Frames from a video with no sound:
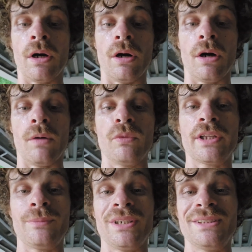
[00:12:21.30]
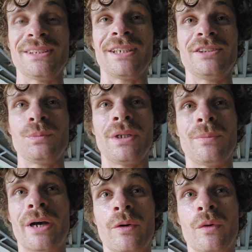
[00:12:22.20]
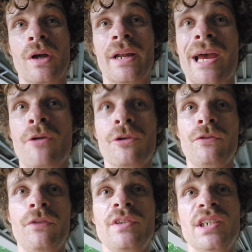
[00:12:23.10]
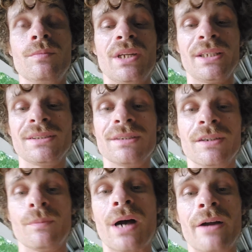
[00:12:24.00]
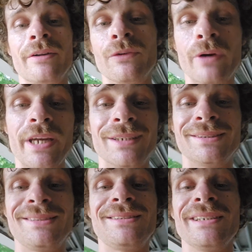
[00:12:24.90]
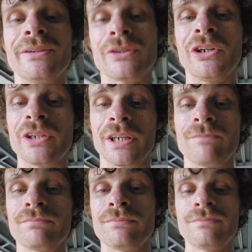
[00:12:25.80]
With that being said, it's been about an hour and 15 minutes and the pot on the right is still cooking.